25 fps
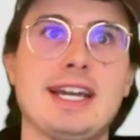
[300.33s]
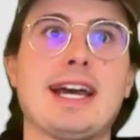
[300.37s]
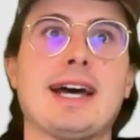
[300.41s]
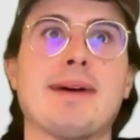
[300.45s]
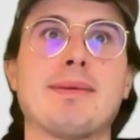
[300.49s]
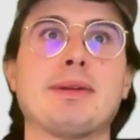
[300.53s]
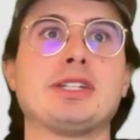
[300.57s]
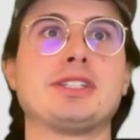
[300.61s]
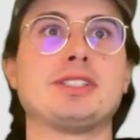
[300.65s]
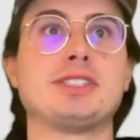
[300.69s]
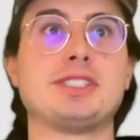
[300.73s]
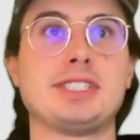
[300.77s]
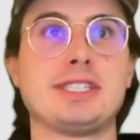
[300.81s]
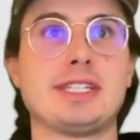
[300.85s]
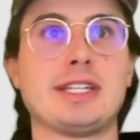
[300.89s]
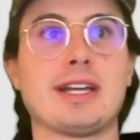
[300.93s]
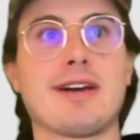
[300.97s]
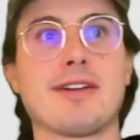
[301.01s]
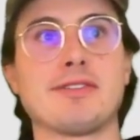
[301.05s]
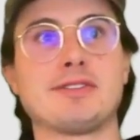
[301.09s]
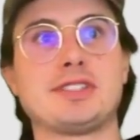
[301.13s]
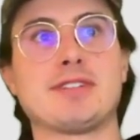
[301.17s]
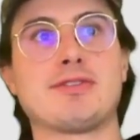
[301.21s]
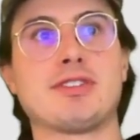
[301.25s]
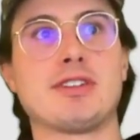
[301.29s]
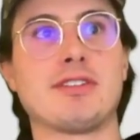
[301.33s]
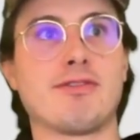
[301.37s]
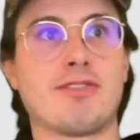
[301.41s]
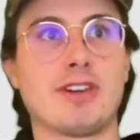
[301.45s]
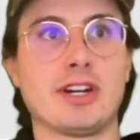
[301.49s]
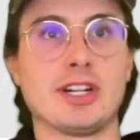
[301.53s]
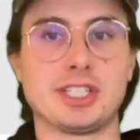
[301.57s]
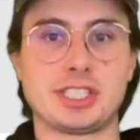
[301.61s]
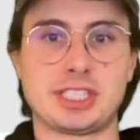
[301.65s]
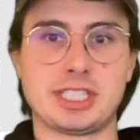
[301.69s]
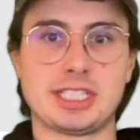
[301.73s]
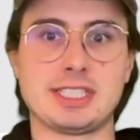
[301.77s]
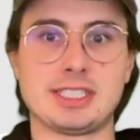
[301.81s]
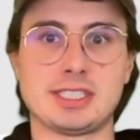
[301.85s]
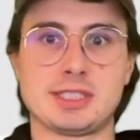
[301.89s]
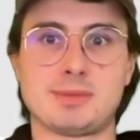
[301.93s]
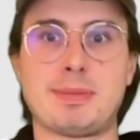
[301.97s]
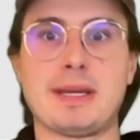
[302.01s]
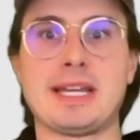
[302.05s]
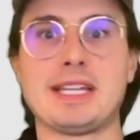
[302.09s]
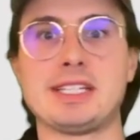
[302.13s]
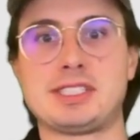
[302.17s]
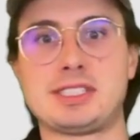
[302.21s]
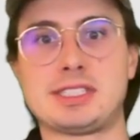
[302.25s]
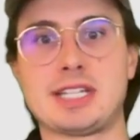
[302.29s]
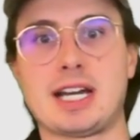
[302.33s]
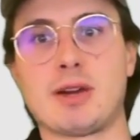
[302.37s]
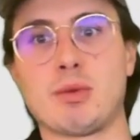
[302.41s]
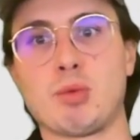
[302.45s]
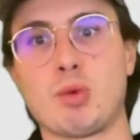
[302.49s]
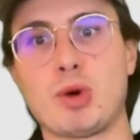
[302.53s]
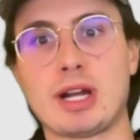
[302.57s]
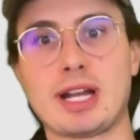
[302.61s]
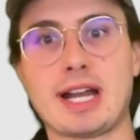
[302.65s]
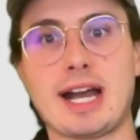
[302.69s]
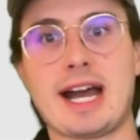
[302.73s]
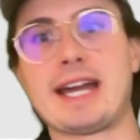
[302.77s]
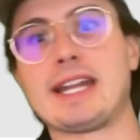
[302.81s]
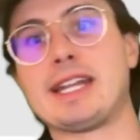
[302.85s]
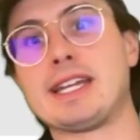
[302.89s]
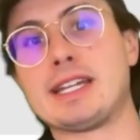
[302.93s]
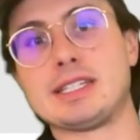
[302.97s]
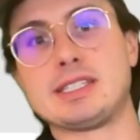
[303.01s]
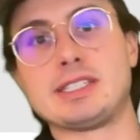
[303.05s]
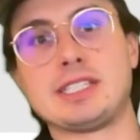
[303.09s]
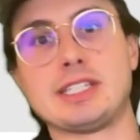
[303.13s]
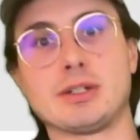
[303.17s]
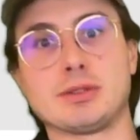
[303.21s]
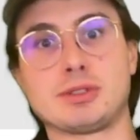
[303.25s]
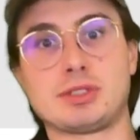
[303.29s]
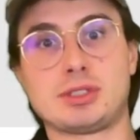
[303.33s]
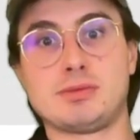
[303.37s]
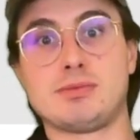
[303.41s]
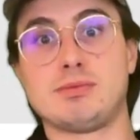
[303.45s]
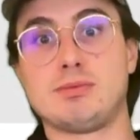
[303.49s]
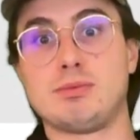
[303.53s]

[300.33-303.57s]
Um, and you can see all different versions based on what kind of you know